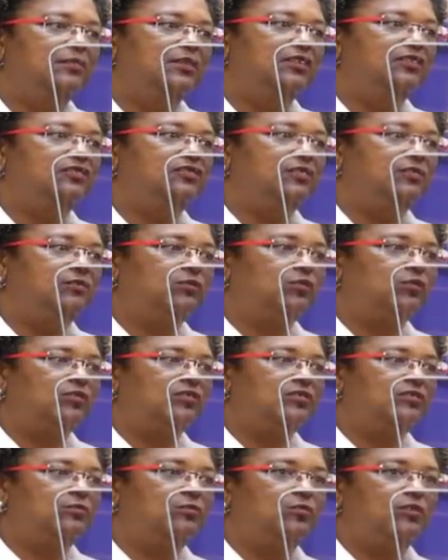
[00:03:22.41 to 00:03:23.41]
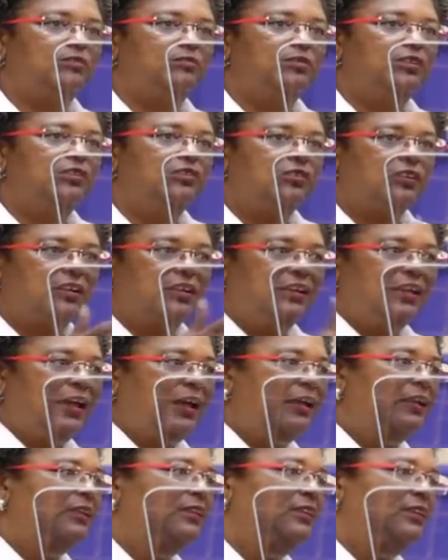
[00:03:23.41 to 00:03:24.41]
the Ministry of Tourism will be
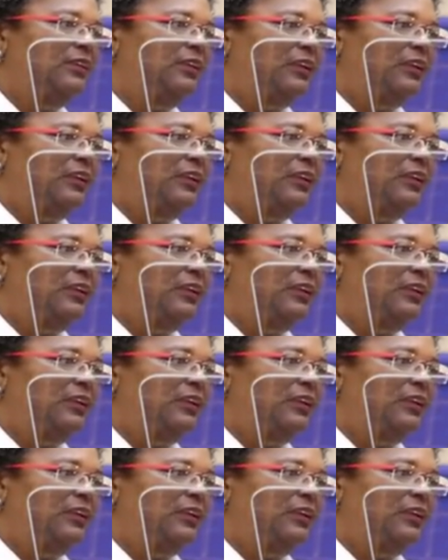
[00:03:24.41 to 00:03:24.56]
looking at